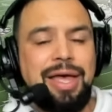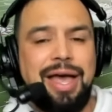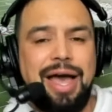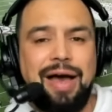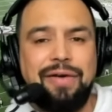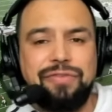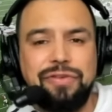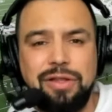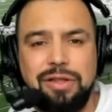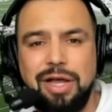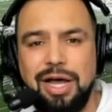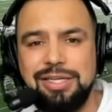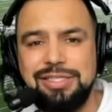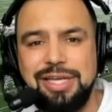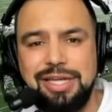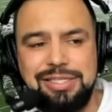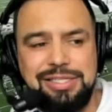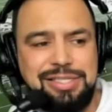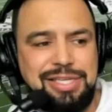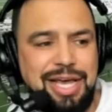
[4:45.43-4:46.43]
after the loss
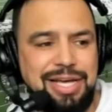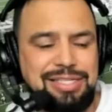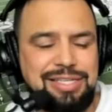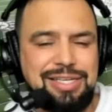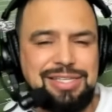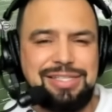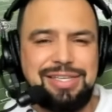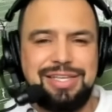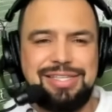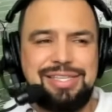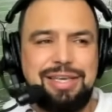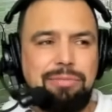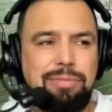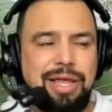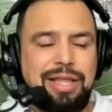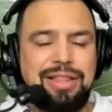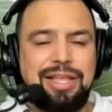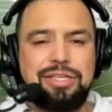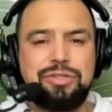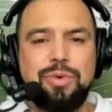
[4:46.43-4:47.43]
against Texas. It seemed
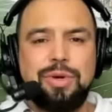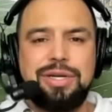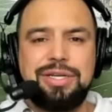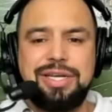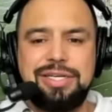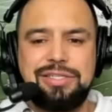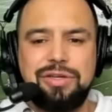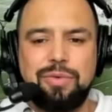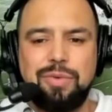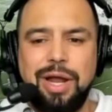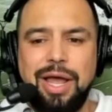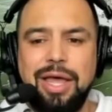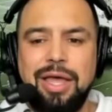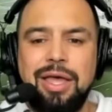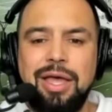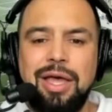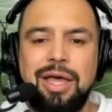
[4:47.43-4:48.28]
like things were in disarray.